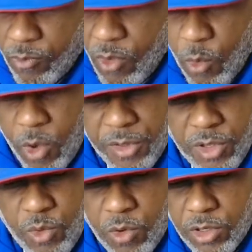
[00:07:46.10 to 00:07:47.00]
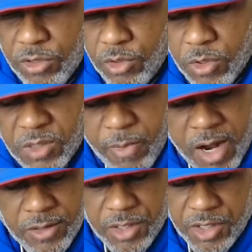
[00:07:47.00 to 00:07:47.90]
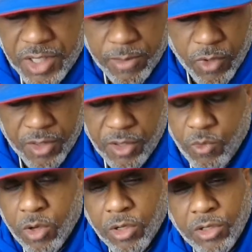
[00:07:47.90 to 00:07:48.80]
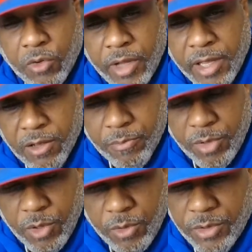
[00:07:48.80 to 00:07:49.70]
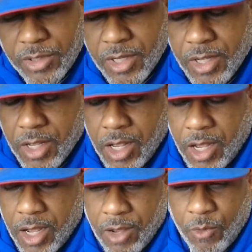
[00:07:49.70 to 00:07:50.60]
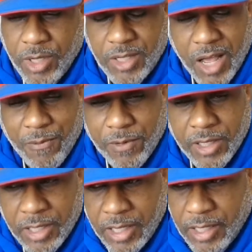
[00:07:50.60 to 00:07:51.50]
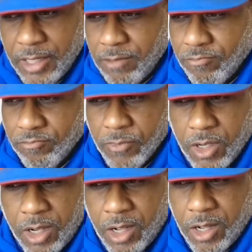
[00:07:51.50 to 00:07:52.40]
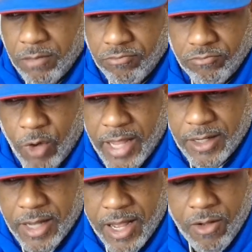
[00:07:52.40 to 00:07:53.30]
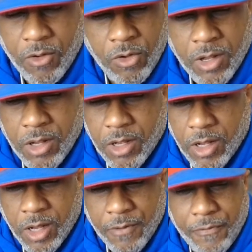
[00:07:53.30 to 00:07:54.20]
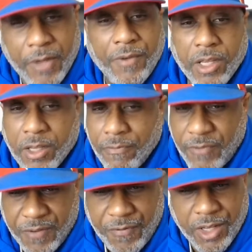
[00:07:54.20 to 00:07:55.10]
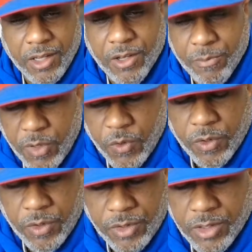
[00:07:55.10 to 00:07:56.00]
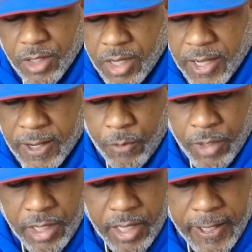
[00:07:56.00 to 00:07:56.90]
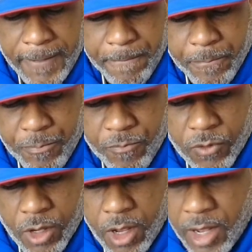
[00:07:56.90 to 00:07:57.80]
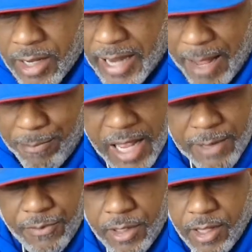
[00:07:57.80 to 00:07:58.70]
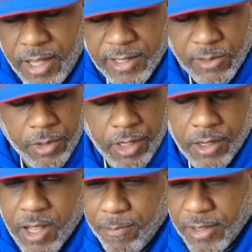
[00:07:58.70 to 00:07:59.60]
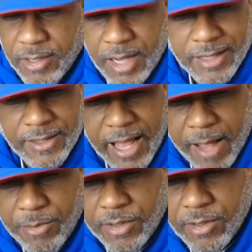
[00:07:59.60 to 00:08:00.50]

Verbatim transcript: whether you want to do a sponsorship, whether you want to donate computers, uh, we definitely need um, right now uh, fifty, fifty computers. Uh, we need uh, laptops for the kids, and we need a couple of desktops